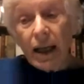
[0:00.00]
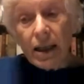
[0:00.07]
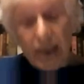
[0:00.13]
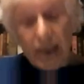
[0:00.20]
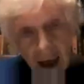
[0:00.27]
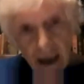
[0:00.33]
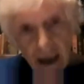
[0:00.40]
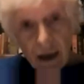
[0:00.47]

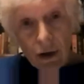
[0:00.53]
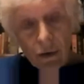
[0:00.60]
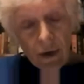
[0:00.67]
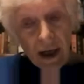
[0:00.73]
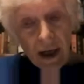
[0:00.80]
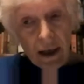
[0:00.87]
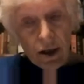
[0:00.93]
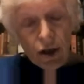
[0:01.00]
entire
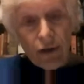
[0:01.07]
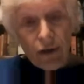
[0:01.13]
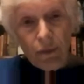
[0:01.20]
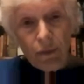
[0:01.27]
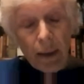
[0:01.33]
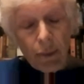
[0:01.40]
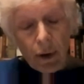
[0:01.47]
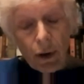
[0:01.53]
range of
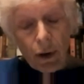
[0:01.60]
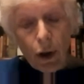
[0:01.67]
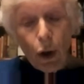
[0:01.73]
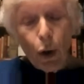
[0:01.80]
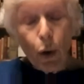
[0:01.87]
people